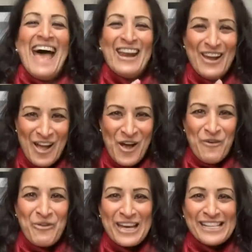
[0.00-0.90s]
That
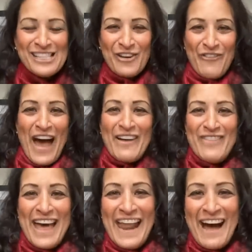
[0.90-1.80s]
we
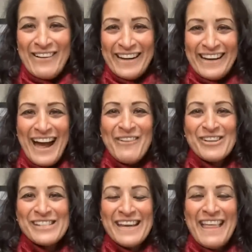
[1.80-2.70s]
survived that outing. I
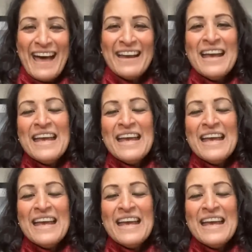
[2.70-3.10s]
will say that.